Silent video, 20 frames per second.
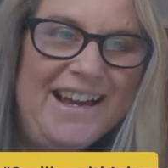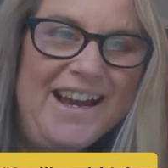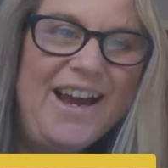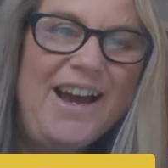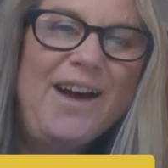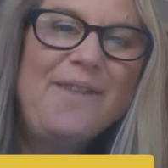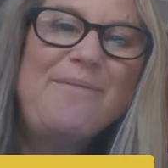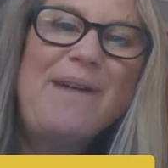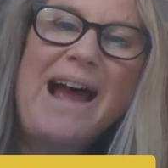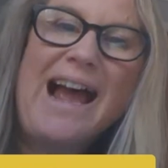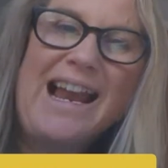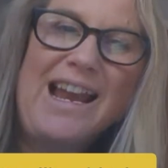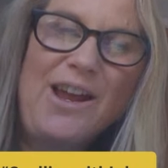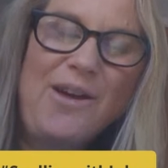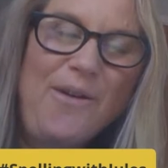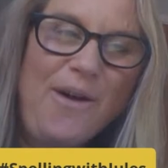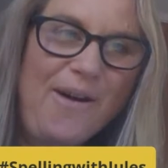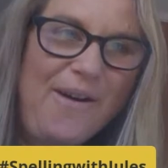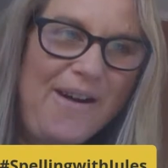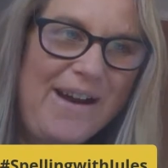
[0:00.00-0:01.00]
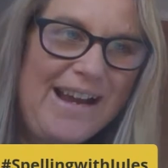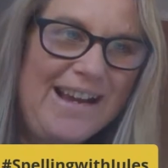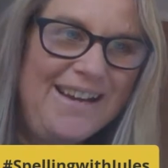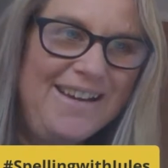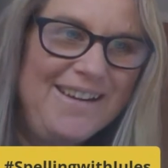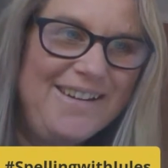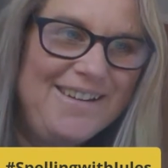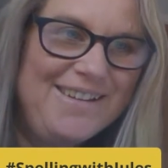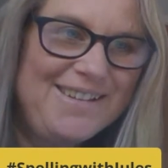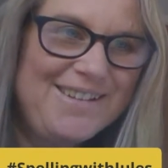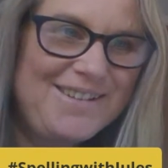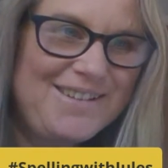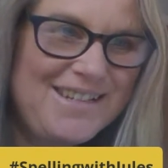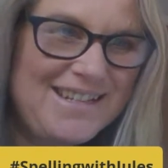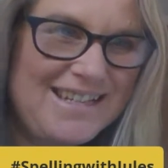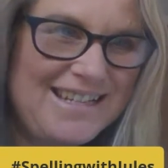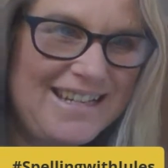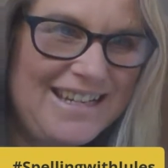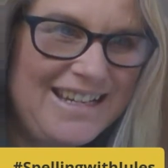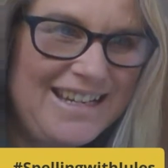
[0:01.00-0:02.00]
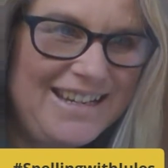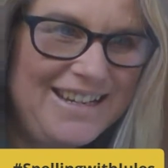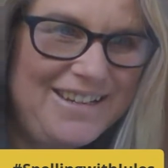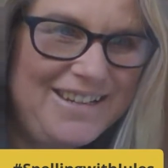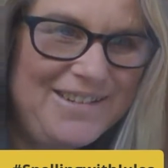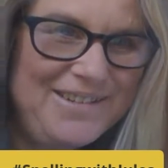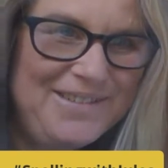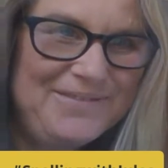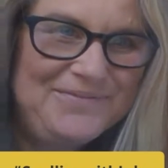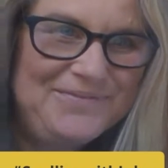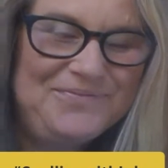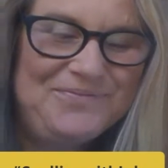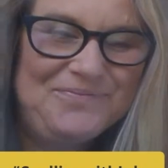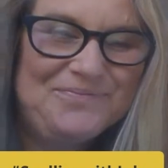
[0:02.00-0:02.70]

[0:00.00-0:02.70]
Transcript: Hello, Isla. Good to see you.